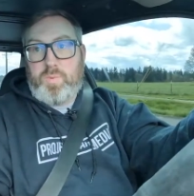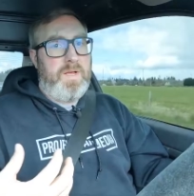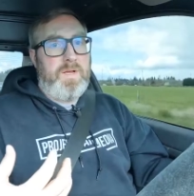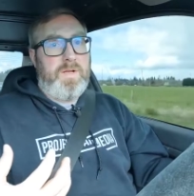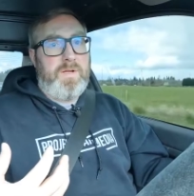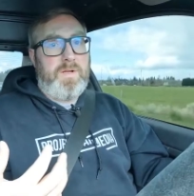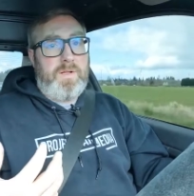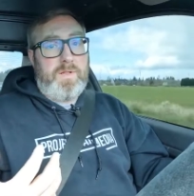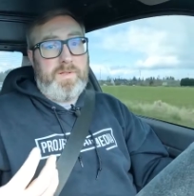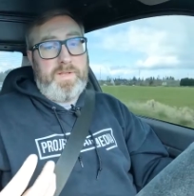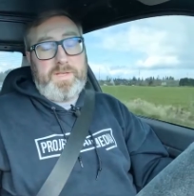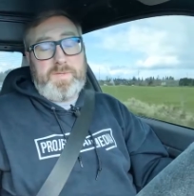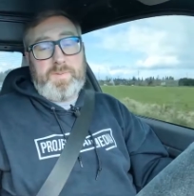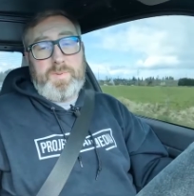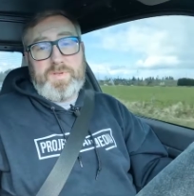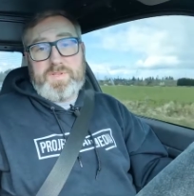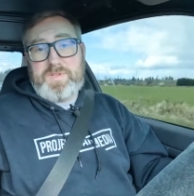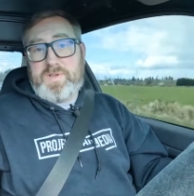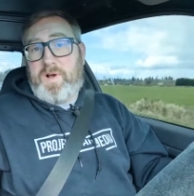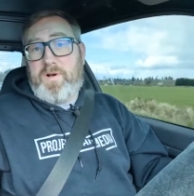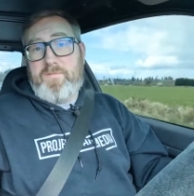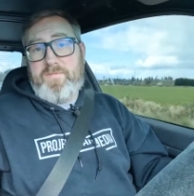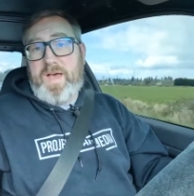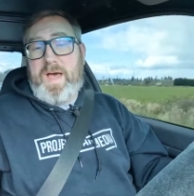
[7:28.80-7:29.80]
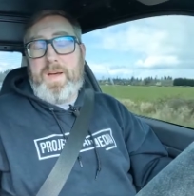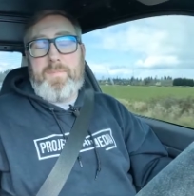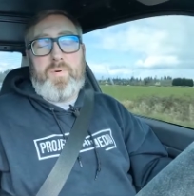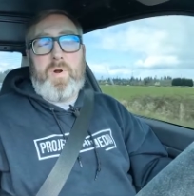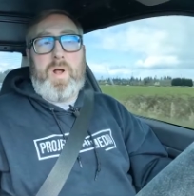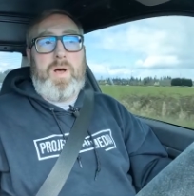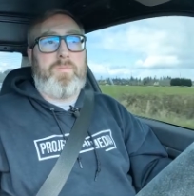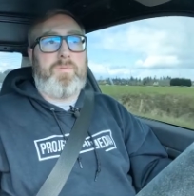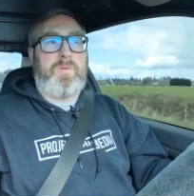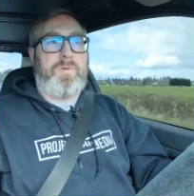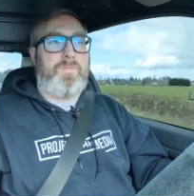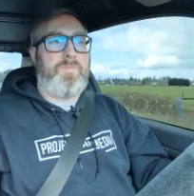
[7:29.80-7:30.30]
At least we solved that
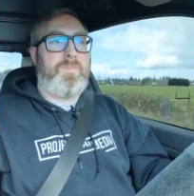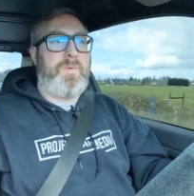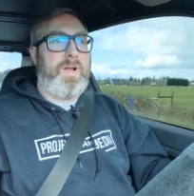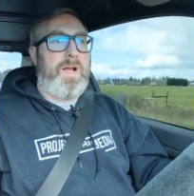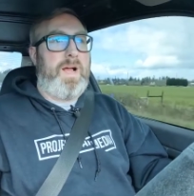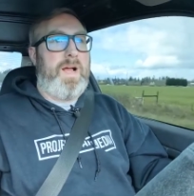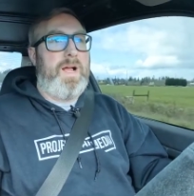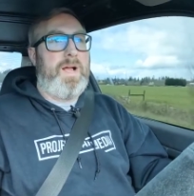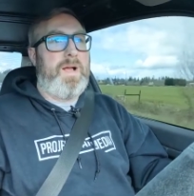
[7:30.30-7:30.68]
problem.